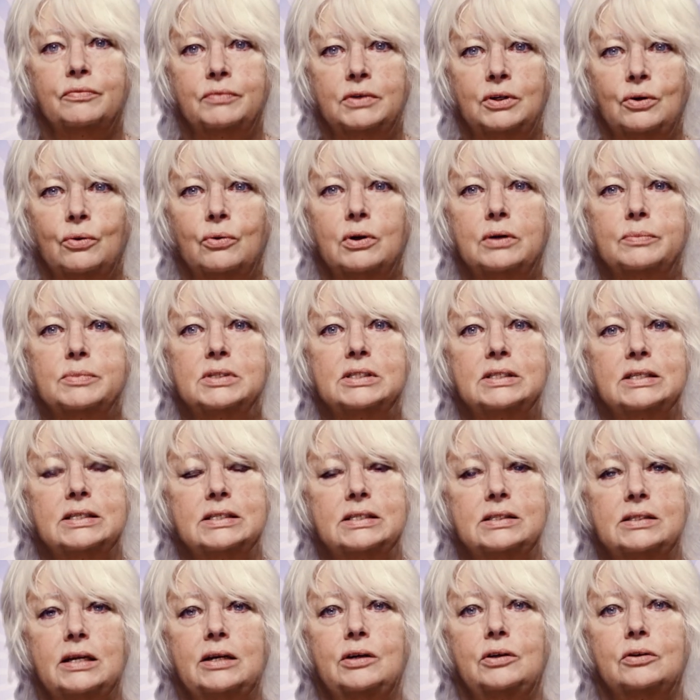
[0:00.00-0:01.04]
of norms and
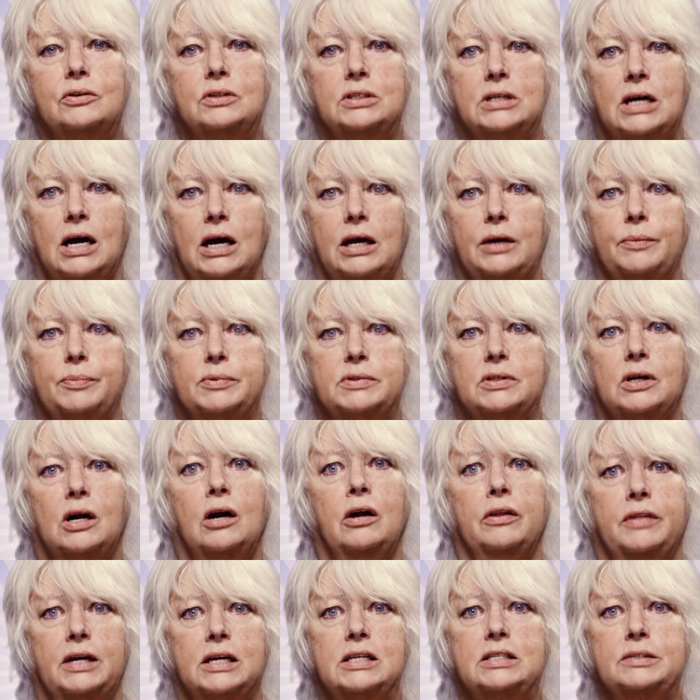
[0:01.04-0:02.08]
stereotypes
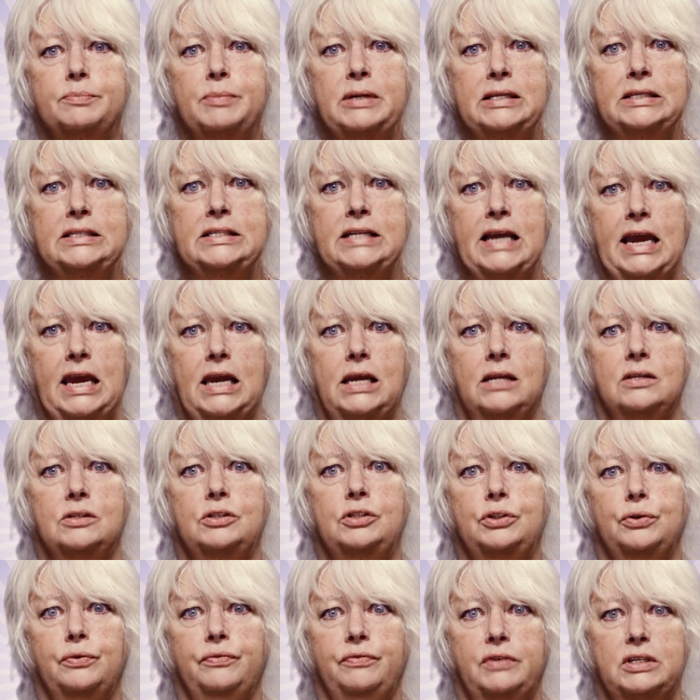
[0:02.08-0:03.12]
are thus maintained
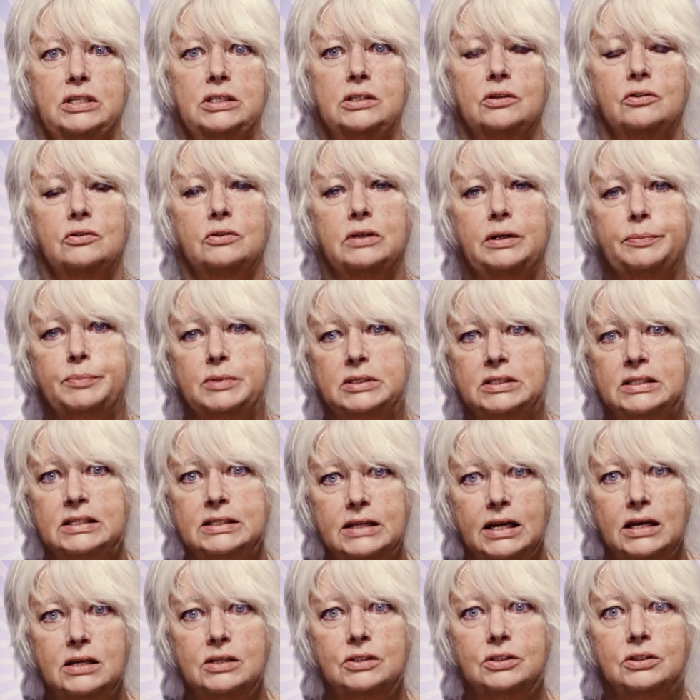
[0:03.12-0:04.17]
through visual
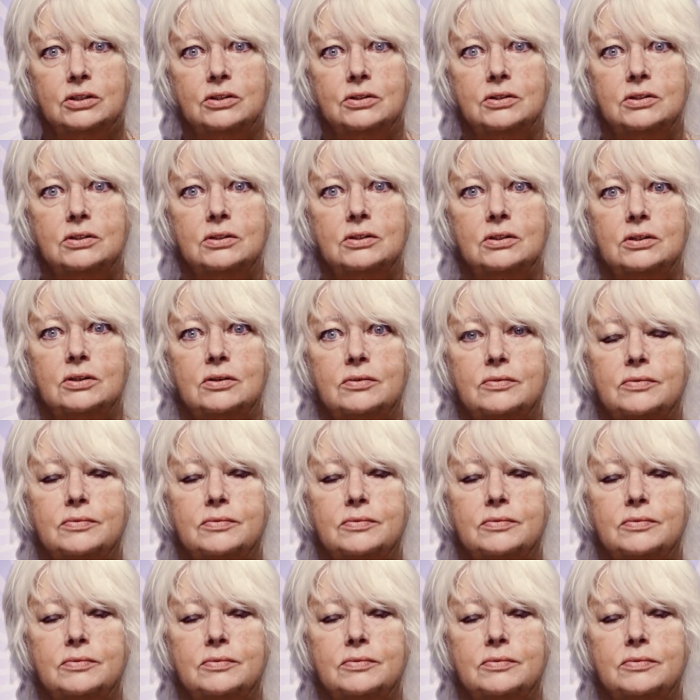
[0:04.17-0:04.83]
representations.